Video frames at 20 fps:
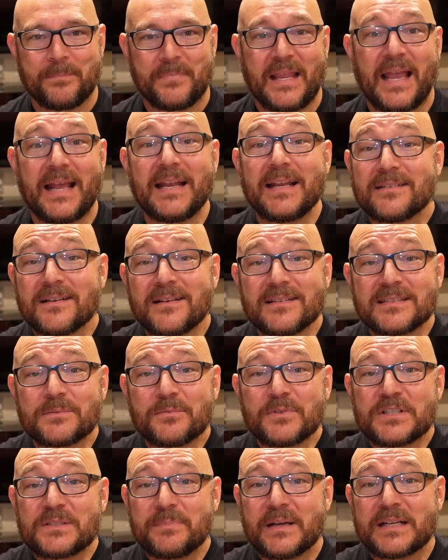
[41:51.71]
And it does a
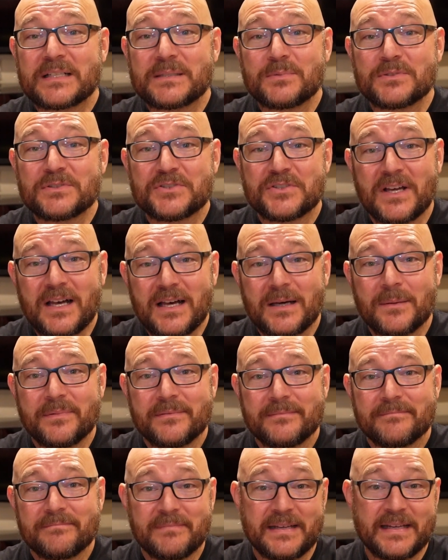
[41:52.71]
respectable job
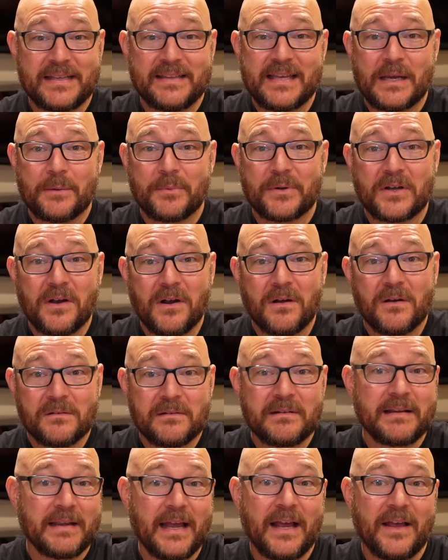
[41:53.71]
in that
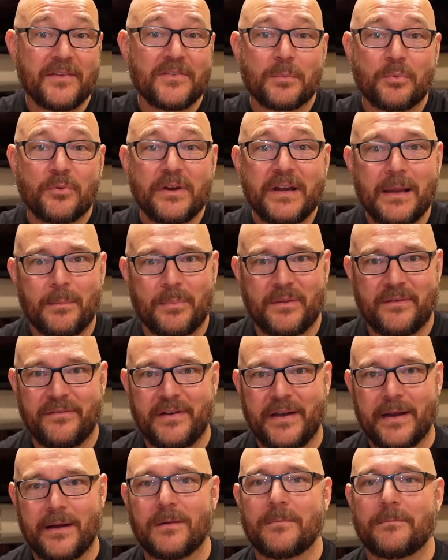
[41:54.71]
regard as a
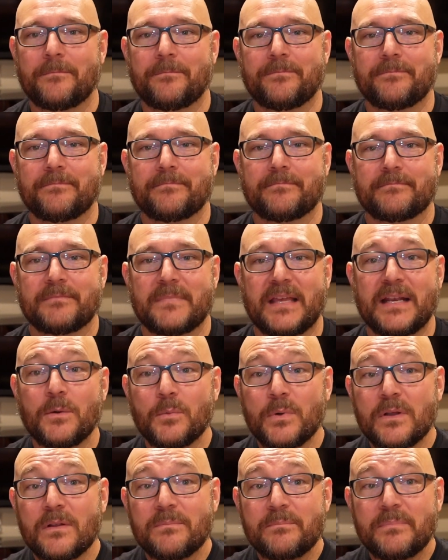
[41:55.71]
preamplifier. And it
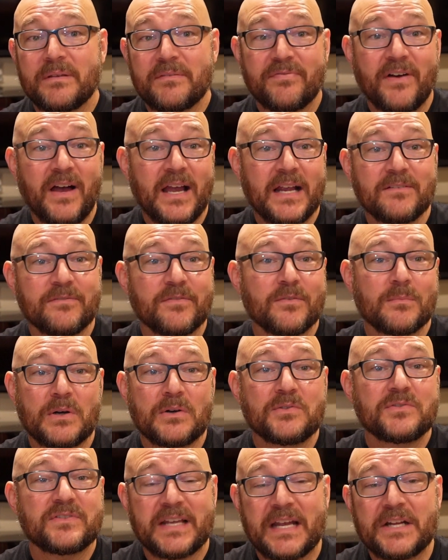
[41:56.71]
will be fine for
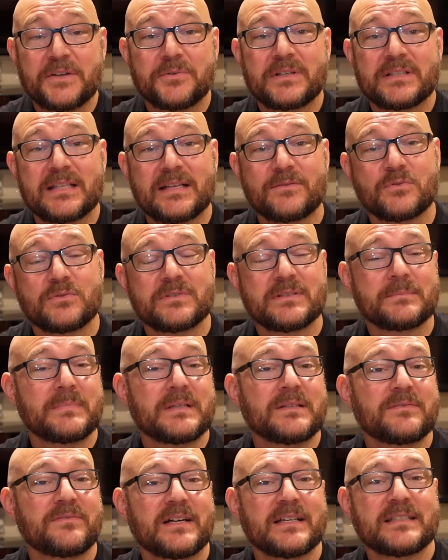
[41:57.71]
most entry-level and
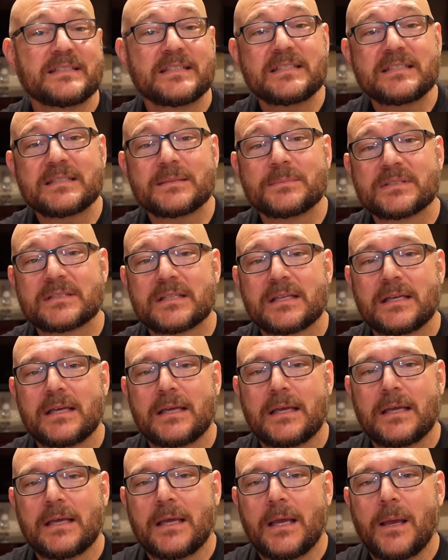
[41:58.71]
mid-fi systems.
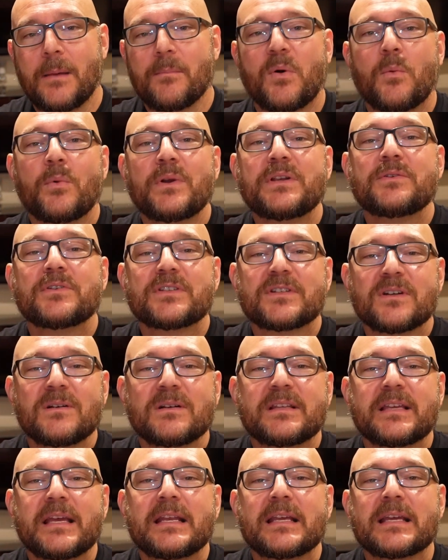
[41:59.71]
But when you
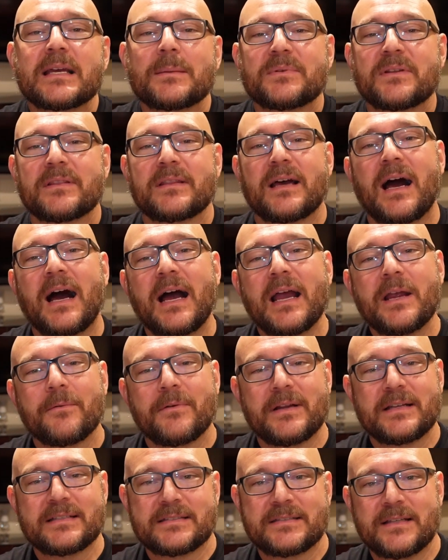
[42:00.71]
start getting up to the
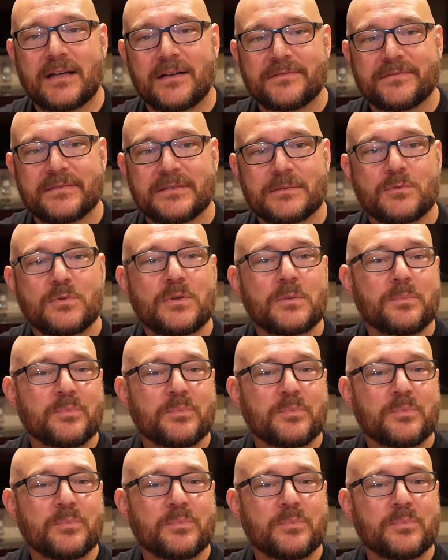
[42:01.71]
higher-end stuff, it will